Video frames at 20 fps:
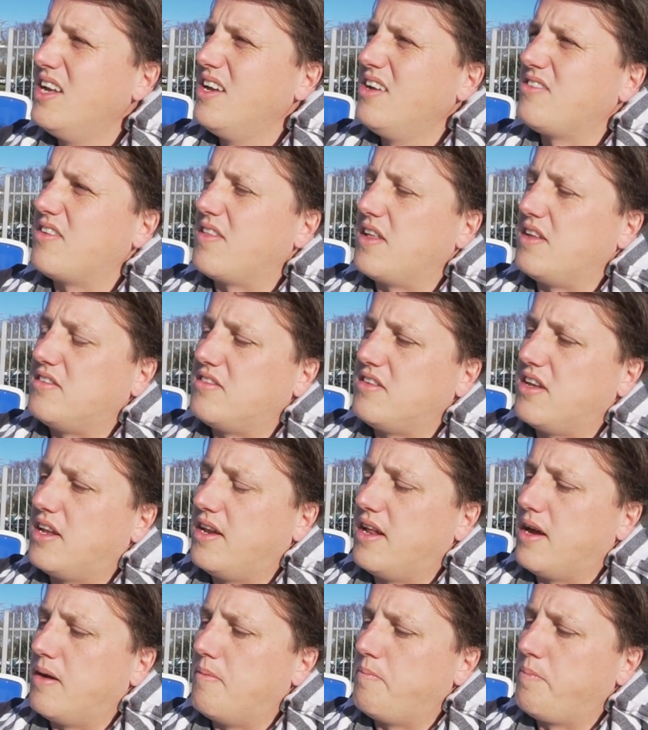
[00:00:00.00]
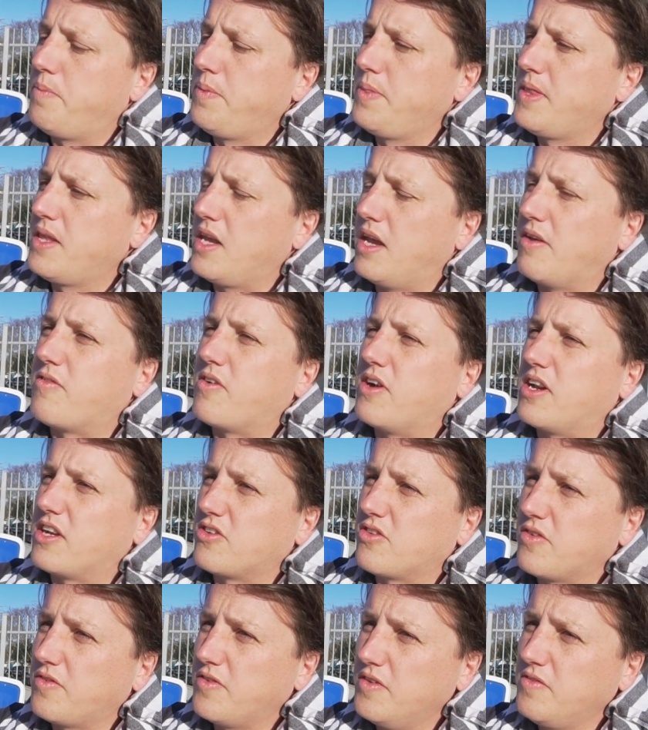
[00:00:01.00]
So they said, yeah, for an
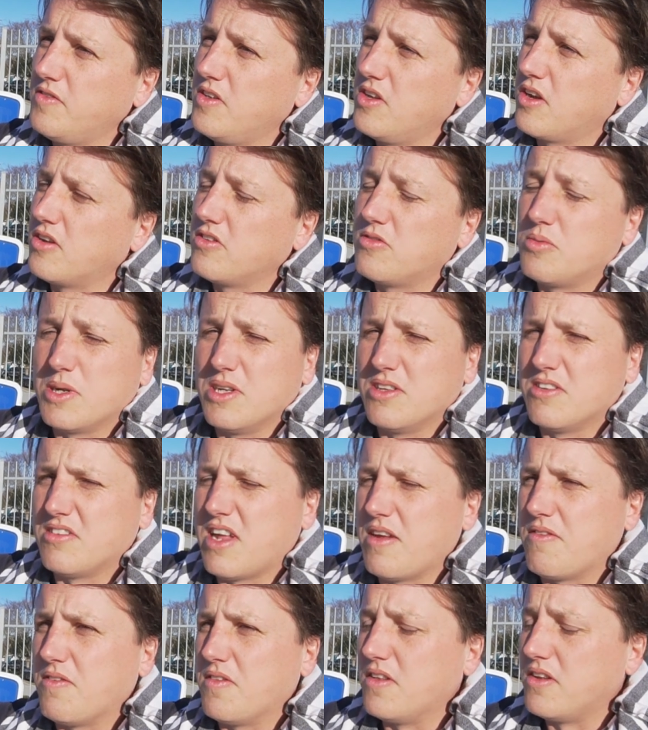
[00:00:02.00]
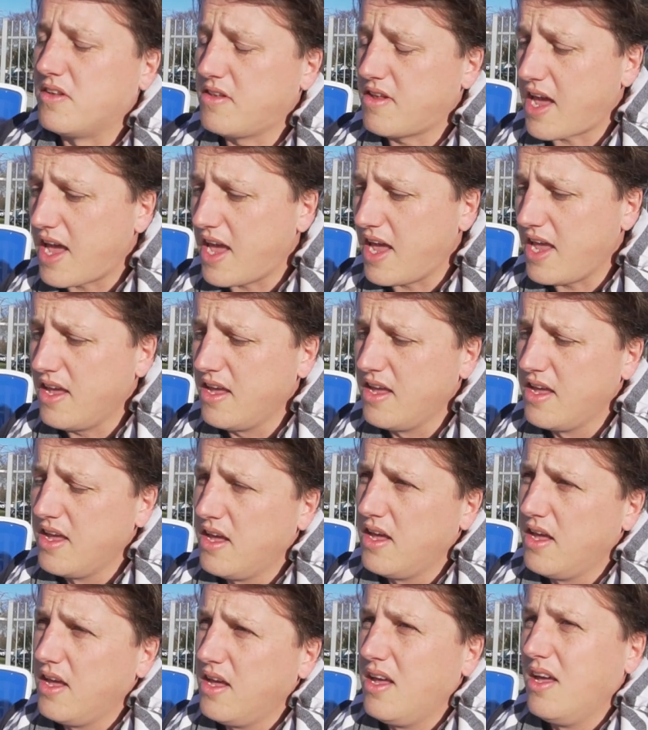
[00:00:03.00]
extra $50 we could stay for the day,
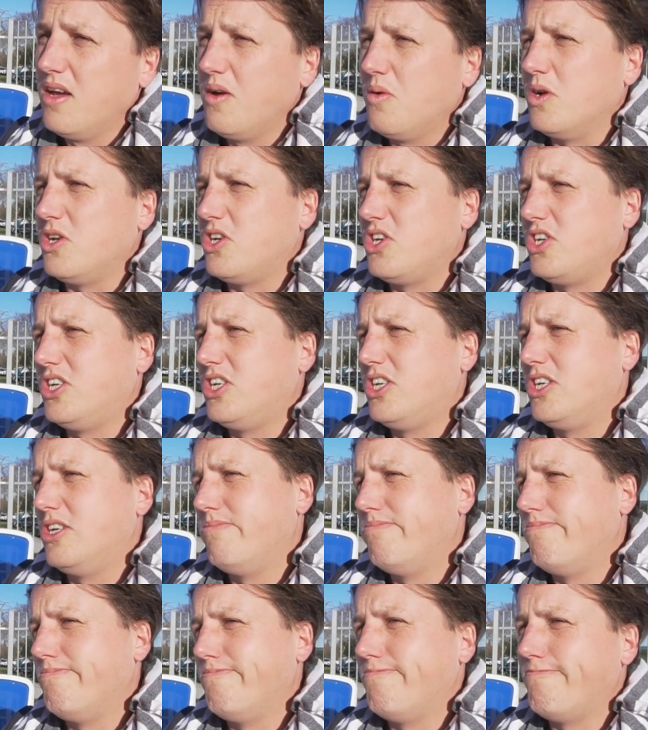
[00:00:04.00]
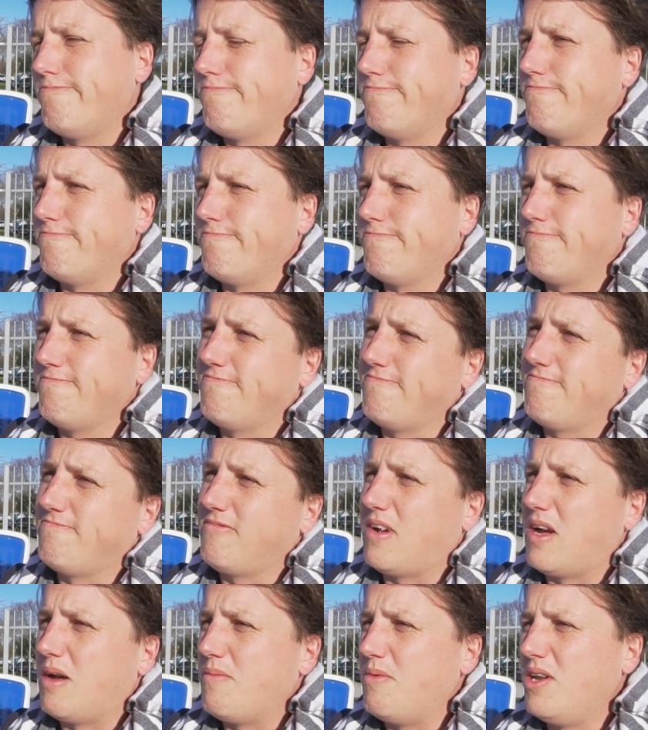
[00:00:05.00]
which,
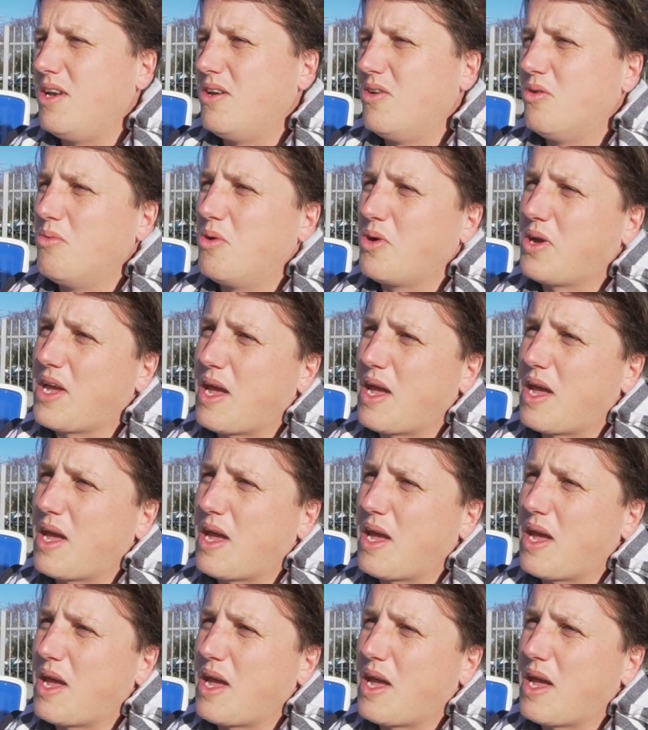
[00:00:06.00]
I mean, normal